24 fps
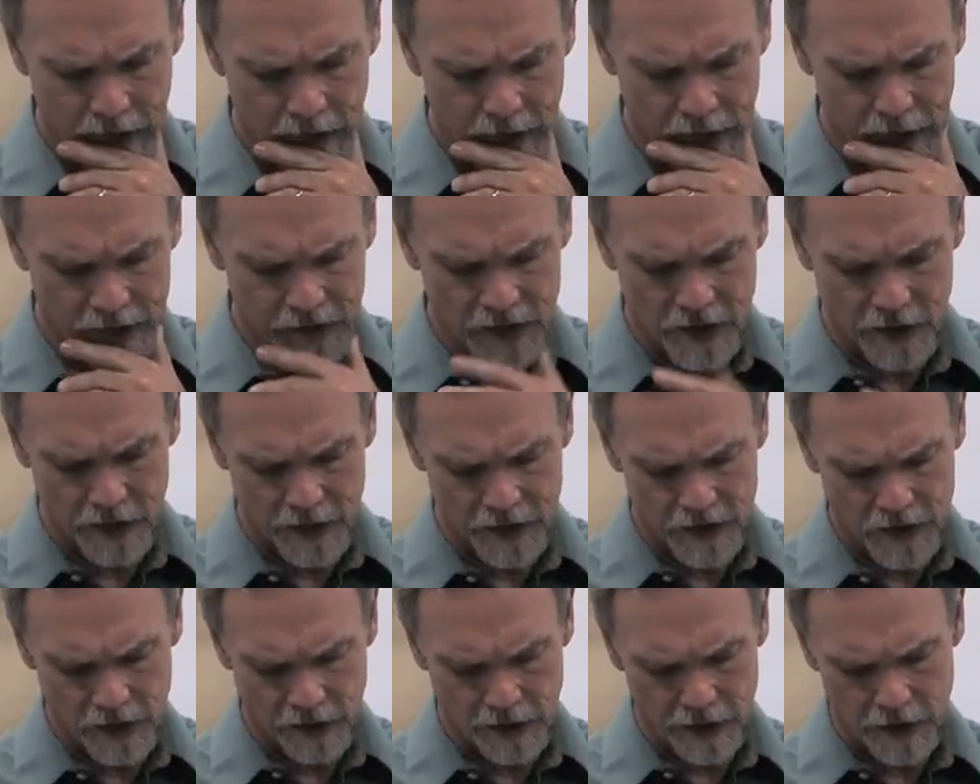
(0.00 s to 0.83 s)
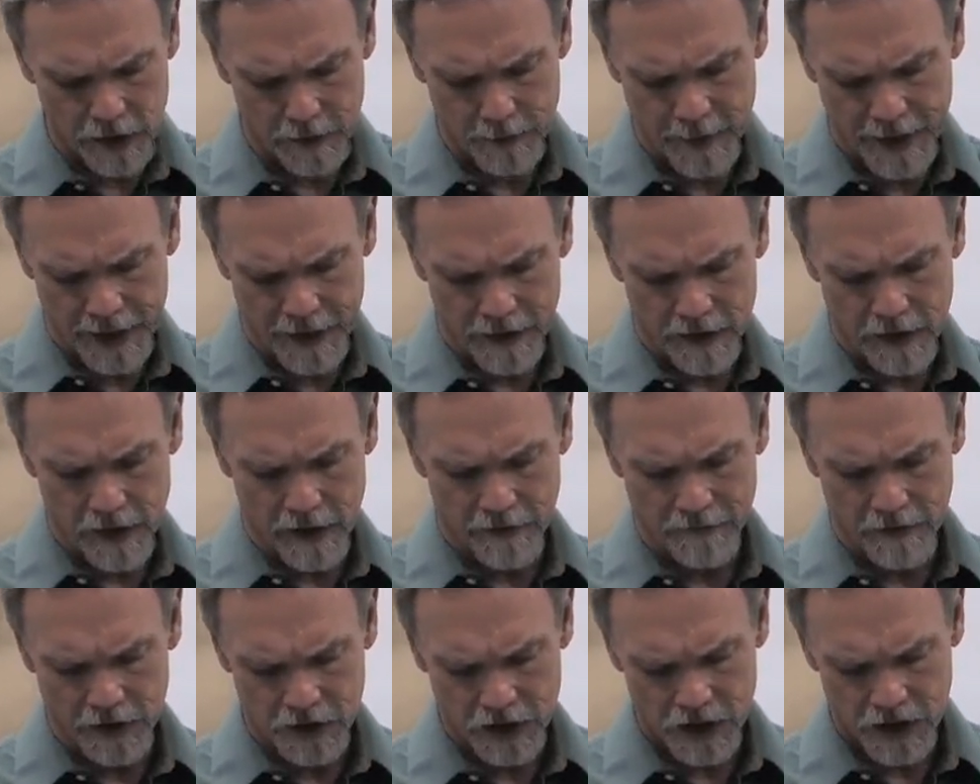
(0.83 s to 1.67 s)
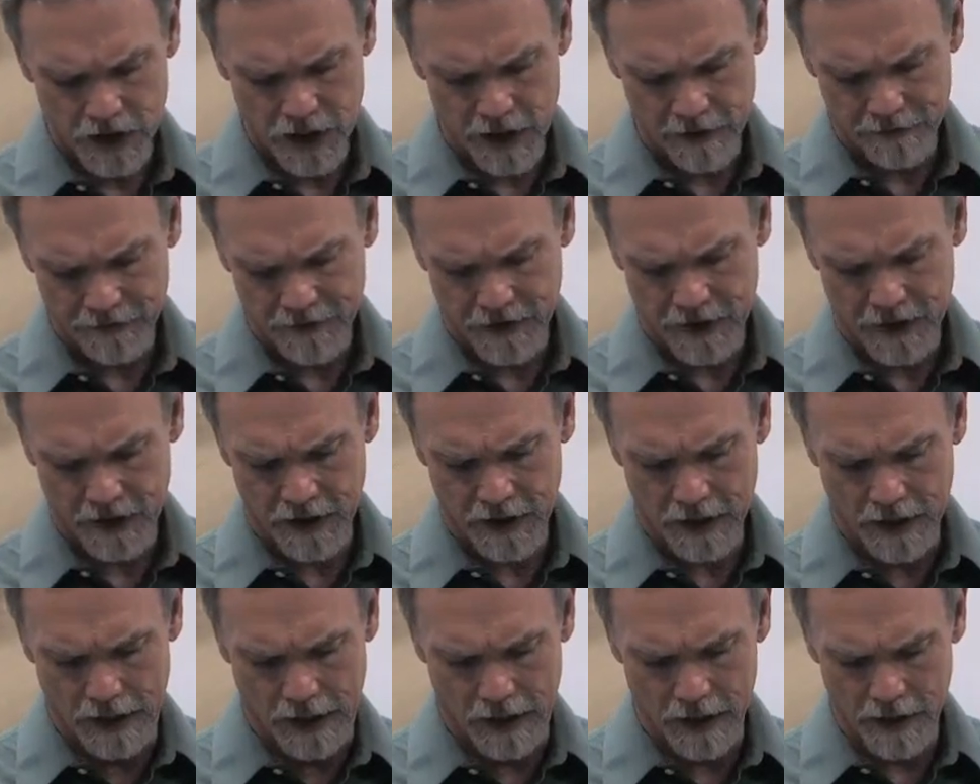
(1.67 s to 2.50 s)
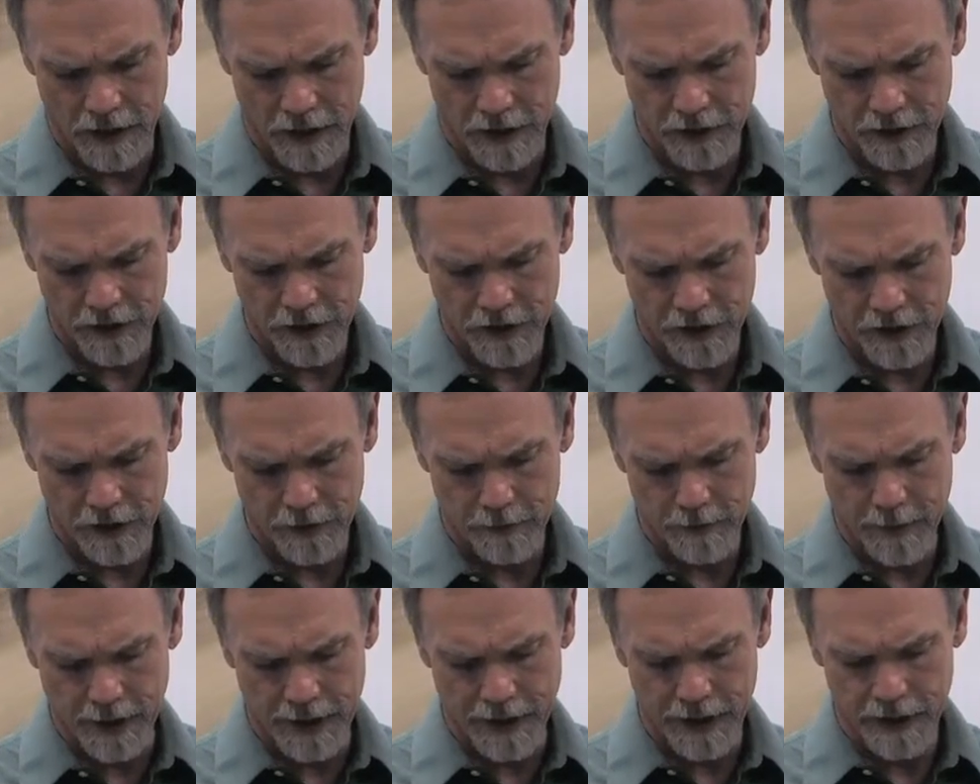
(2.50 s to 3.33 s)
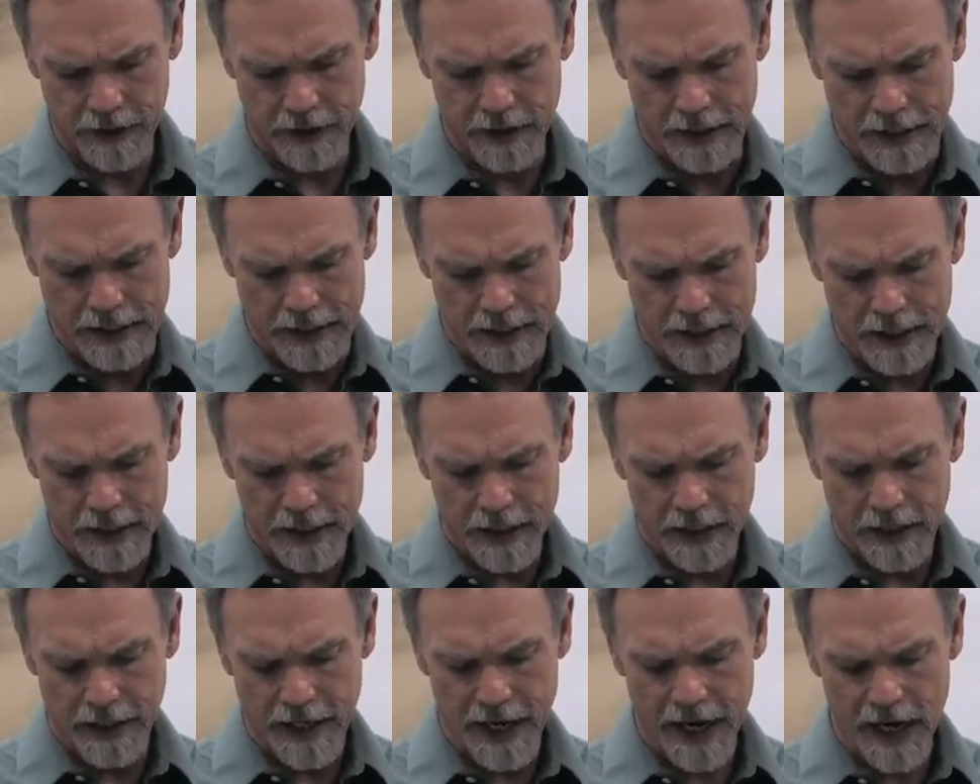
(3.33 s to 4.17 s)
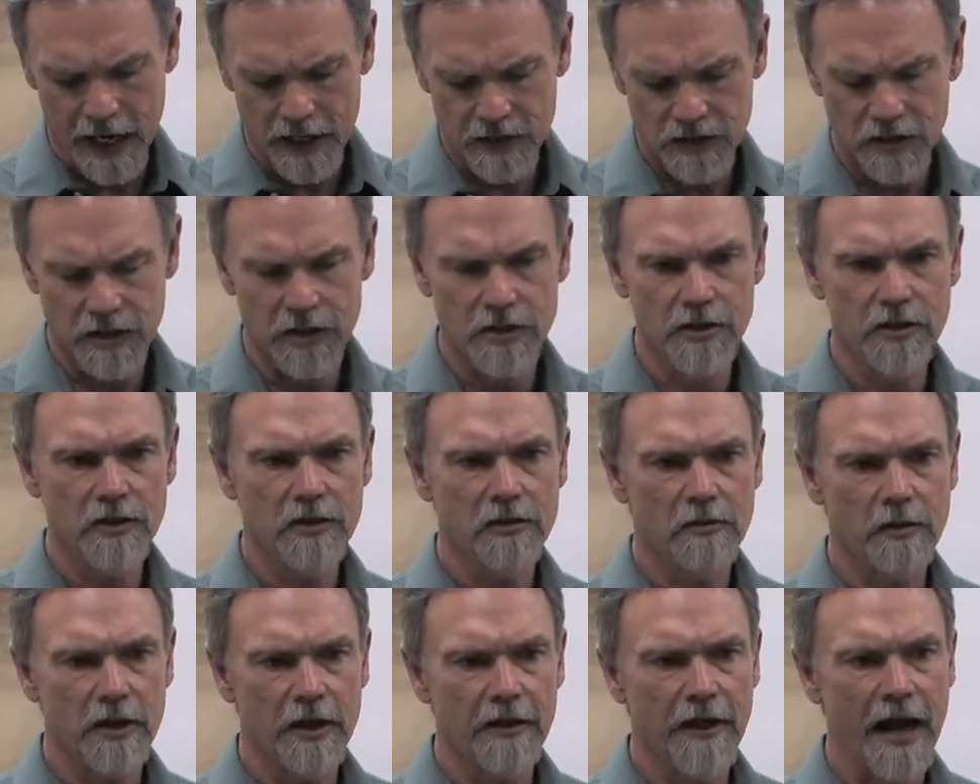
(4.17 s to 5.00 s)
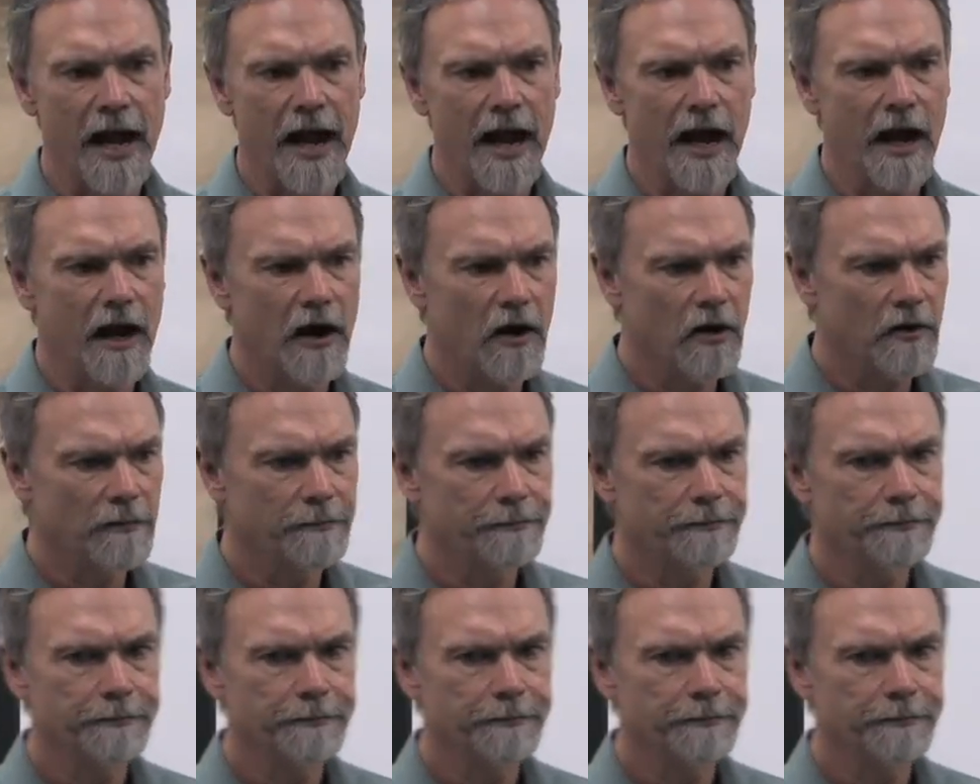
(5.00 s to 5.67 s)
it's a little bit of a shift here, but it has to do with how